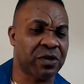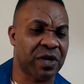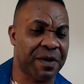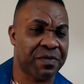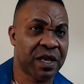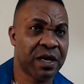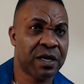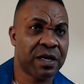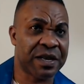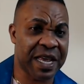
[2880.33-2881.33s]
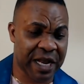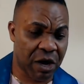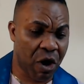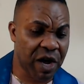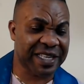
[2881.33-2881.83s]
them? The
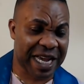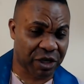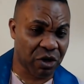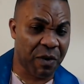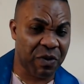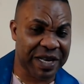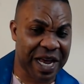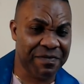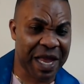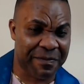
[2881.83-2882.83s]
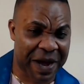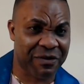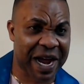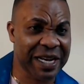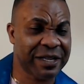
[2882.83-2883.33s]
law is catching up with them. Am I
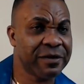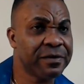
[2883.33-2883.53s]
right?